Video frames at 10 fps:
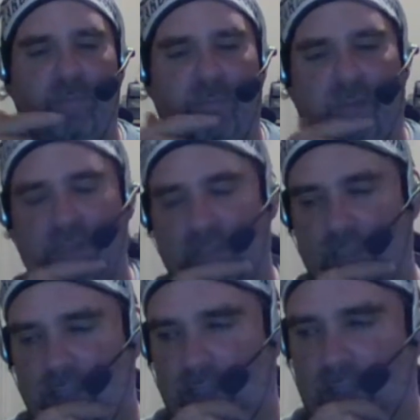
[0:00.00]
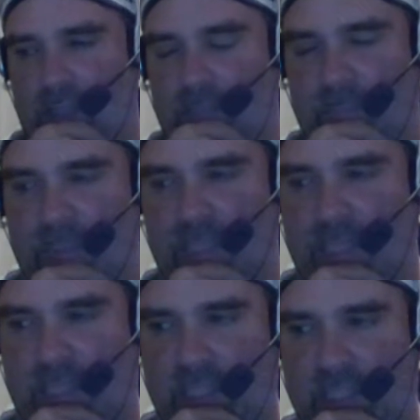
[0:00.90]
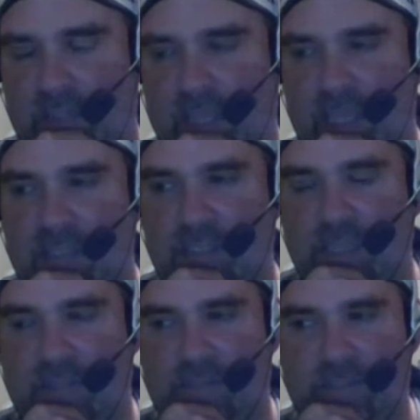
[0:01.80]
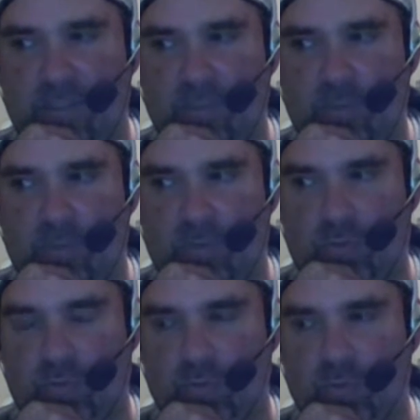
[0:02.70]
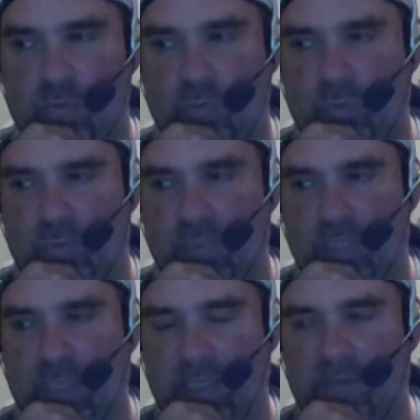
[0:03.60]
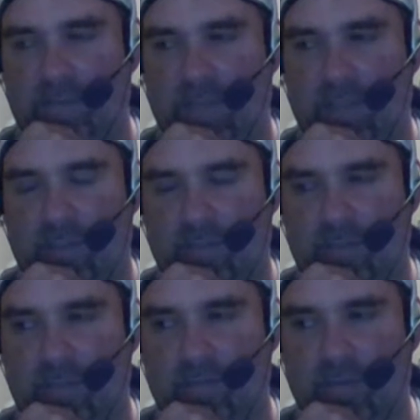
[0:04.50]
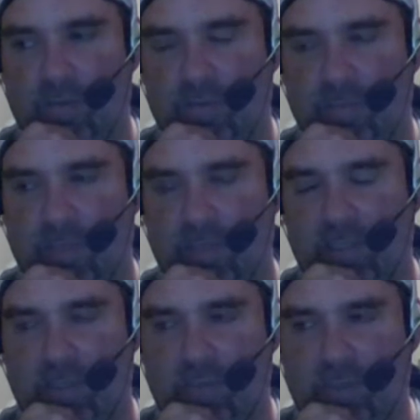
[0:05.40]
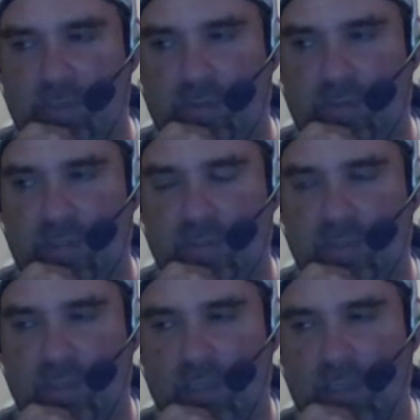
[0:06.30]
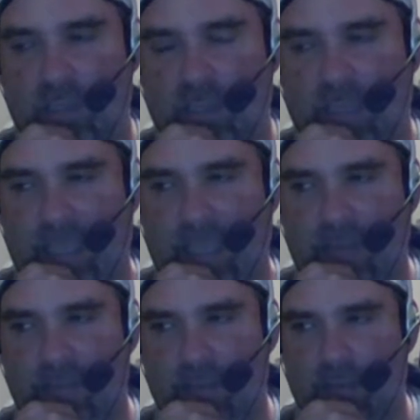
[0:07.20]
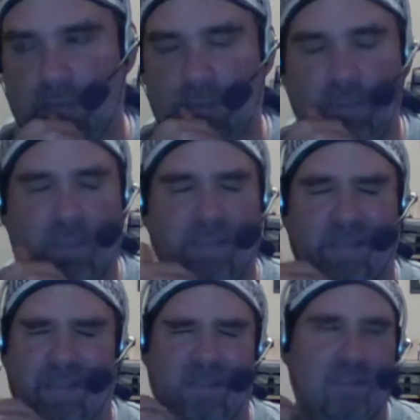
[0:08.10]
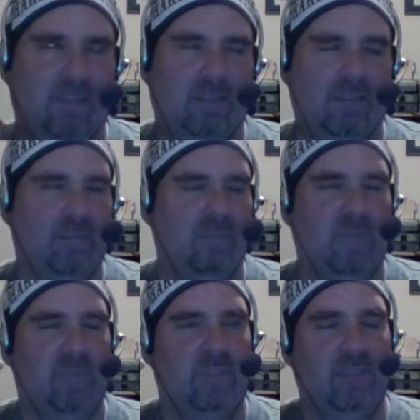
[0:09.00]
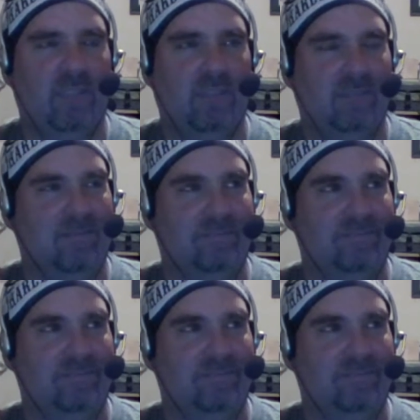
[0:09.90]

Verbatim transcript: women's wrestling better than WWE does women's wrestling, at least throughout the mid card and side stories. Becky Lynch, Charlotte Flair,